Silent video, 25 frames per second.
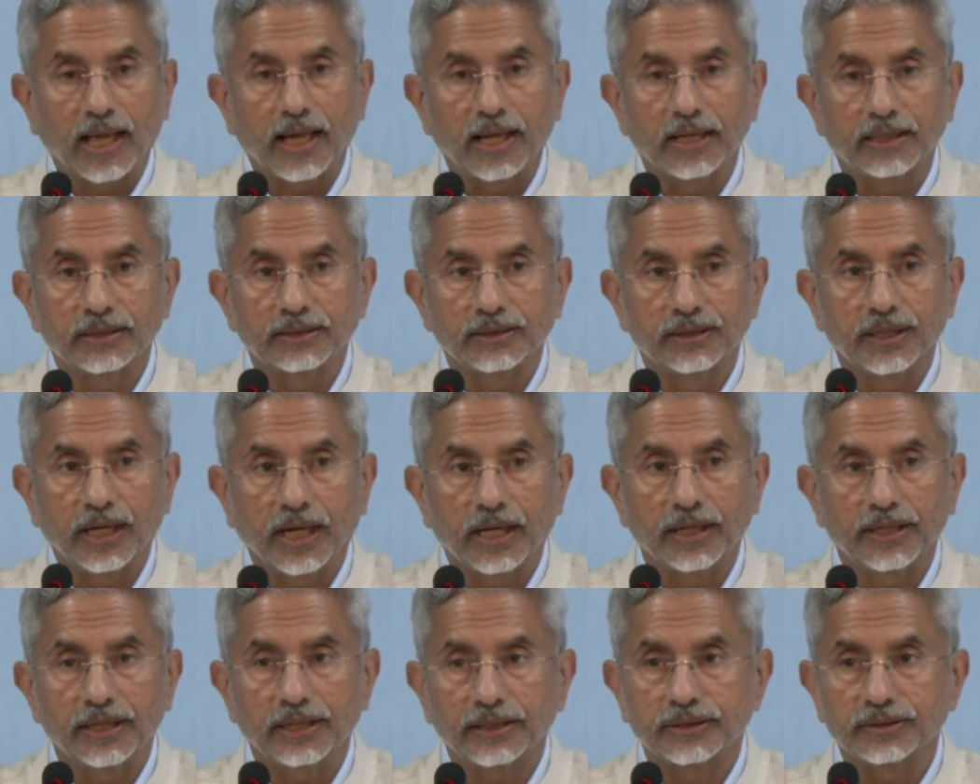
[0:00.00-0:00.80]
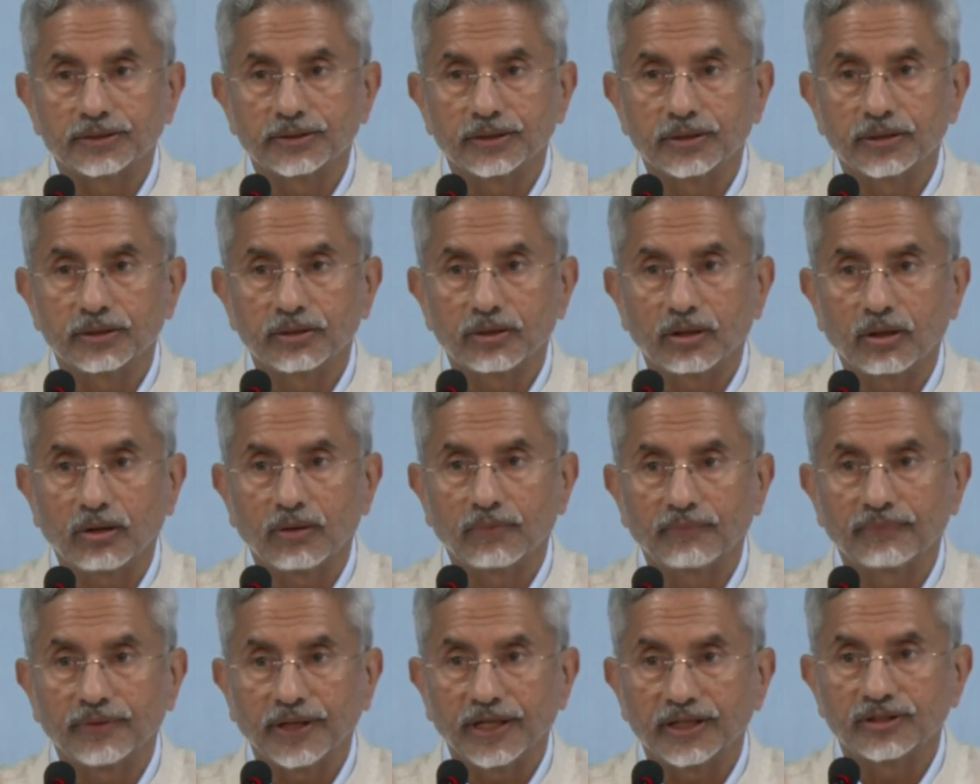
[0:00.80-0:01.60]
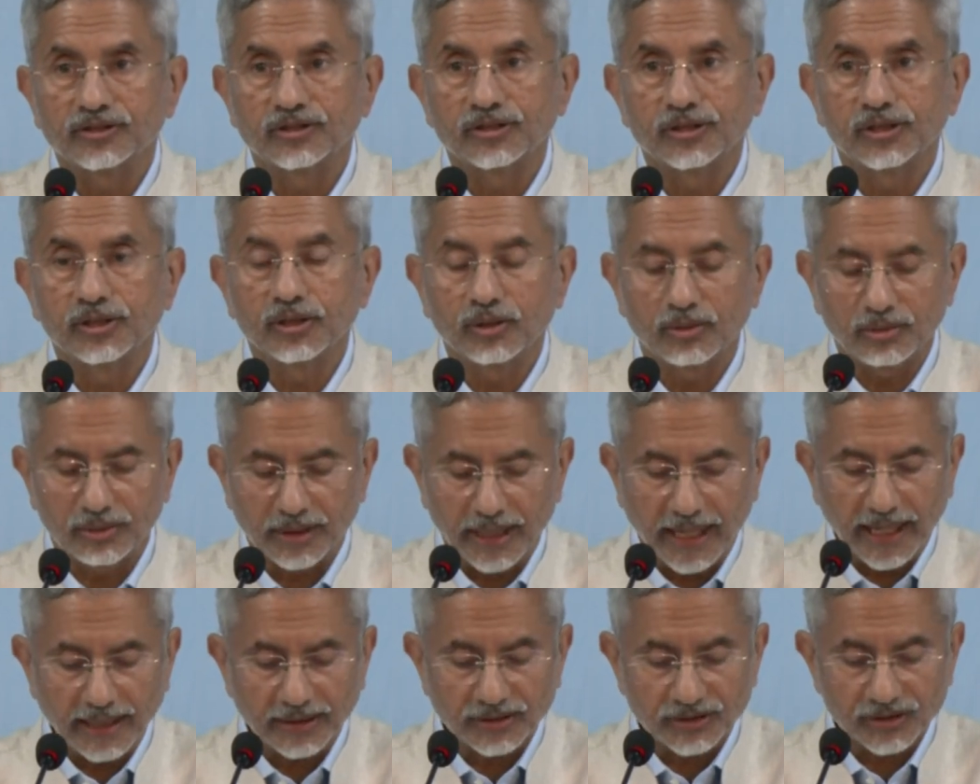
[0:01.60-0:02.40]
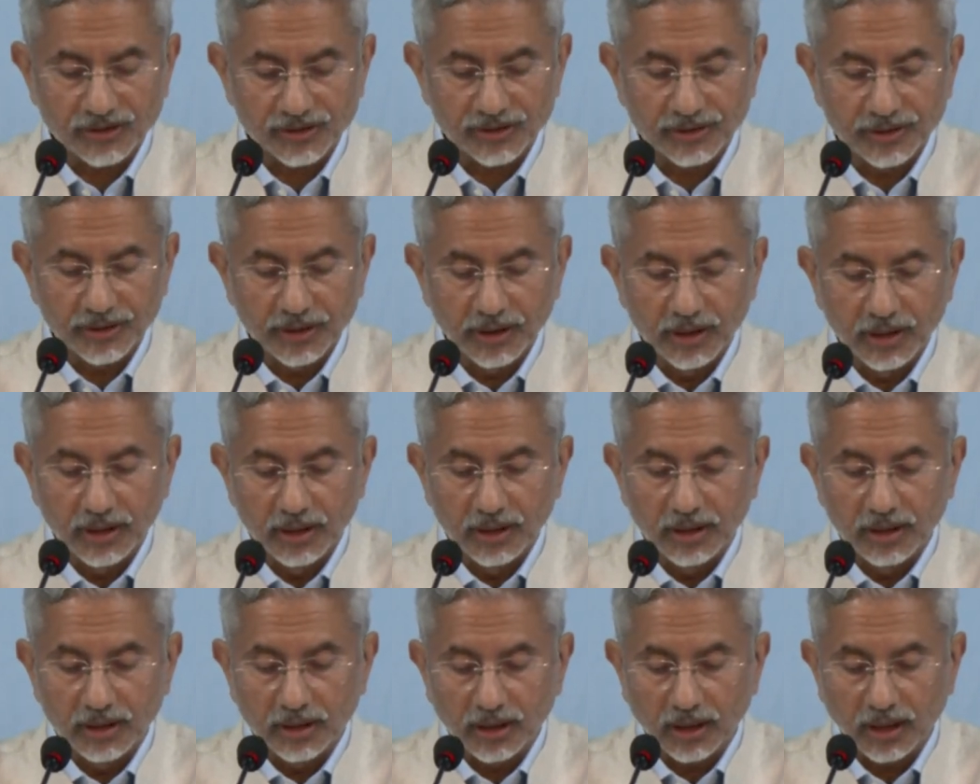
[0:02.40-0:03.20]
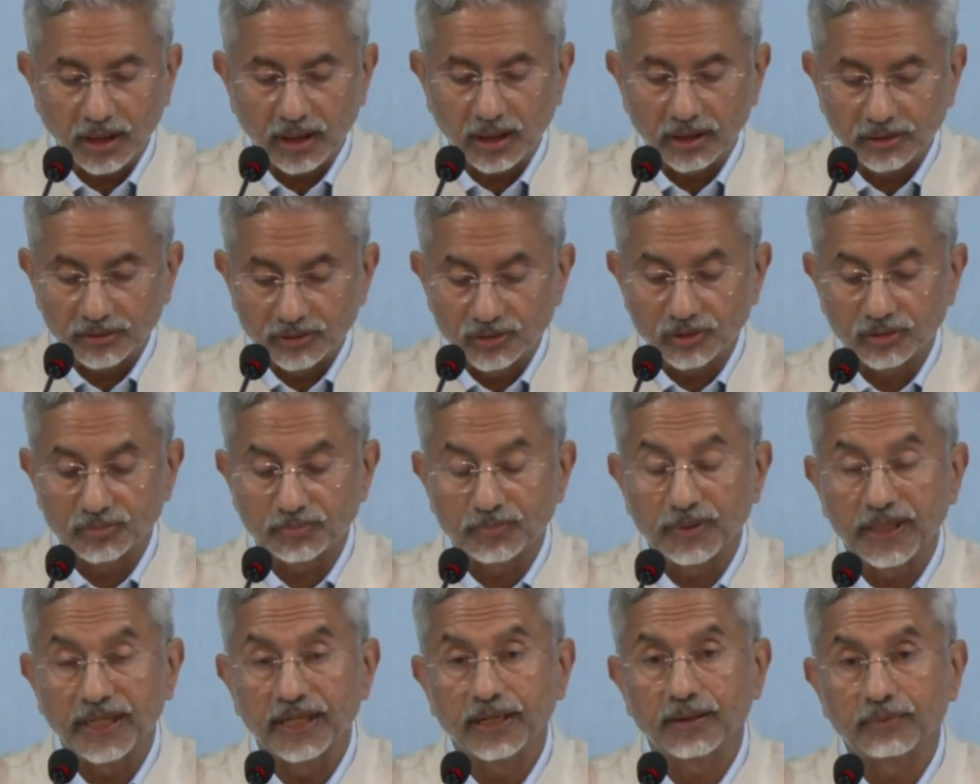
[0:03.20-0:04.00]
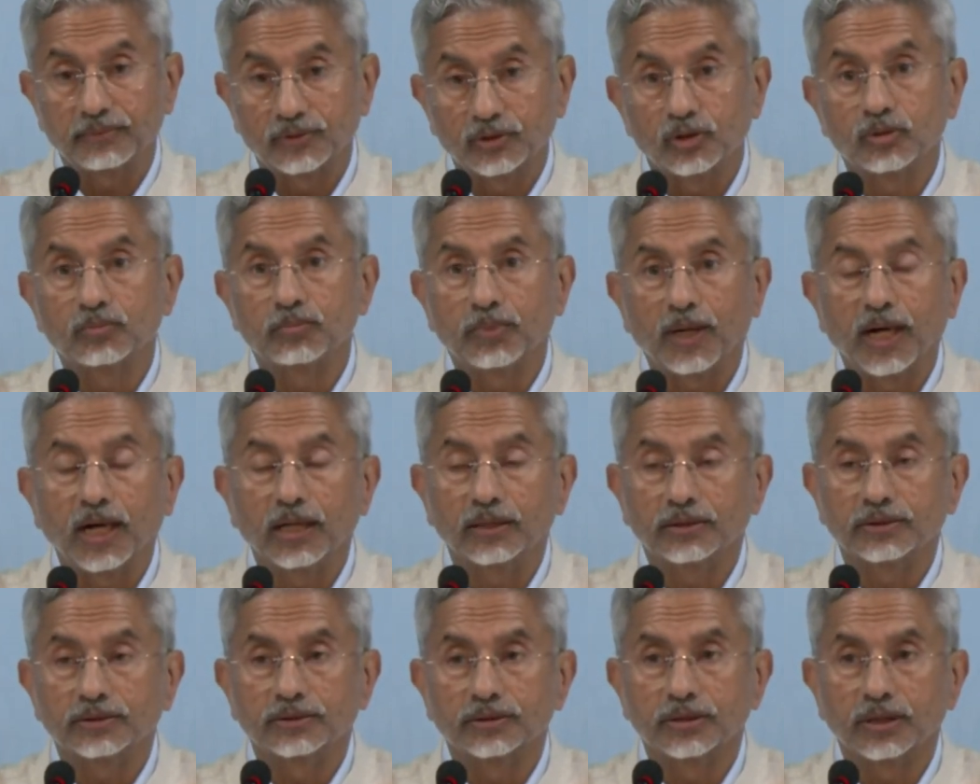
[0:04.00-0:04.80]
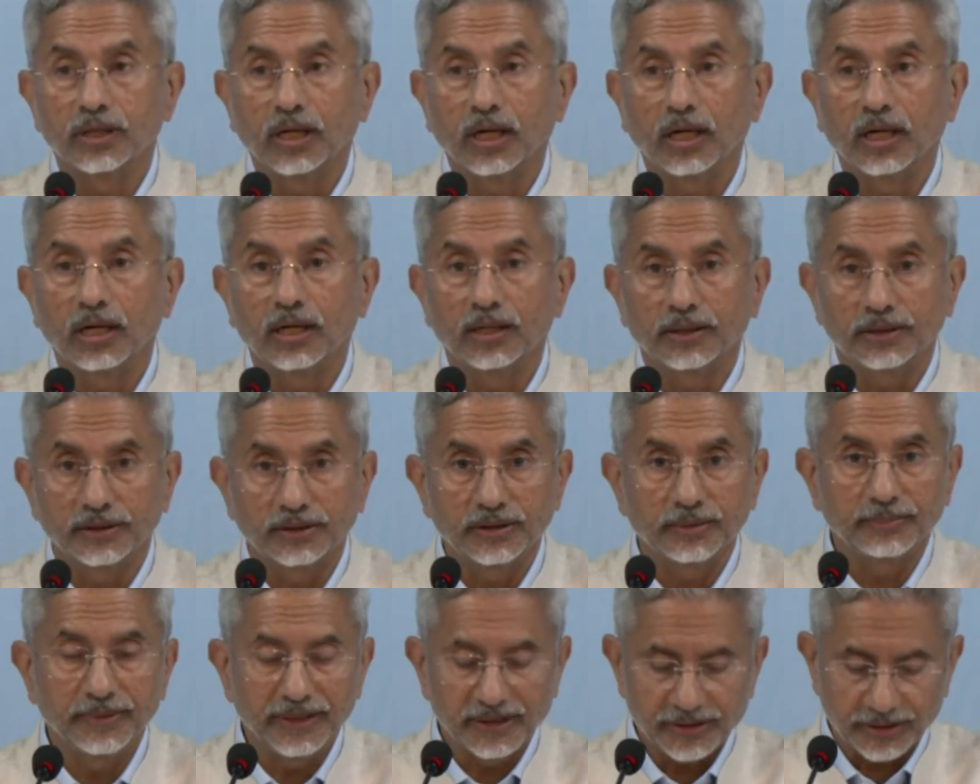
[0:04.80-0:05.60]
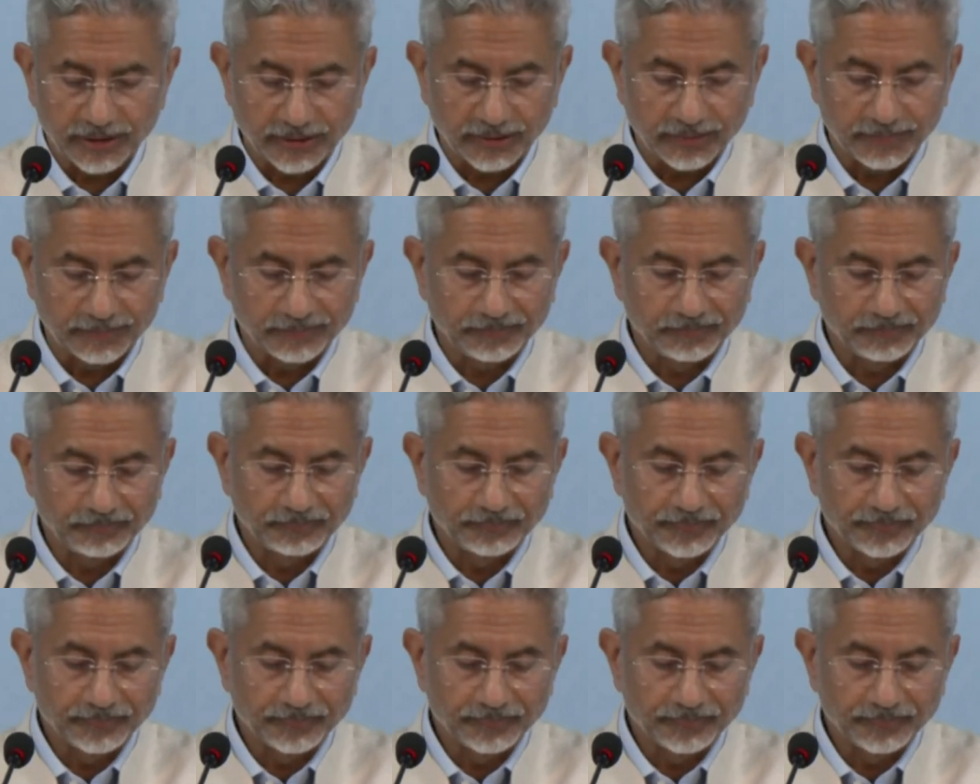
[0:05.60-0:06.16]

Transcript: and Director of SCO RATS uh, took, play, took part uh, in the meeting.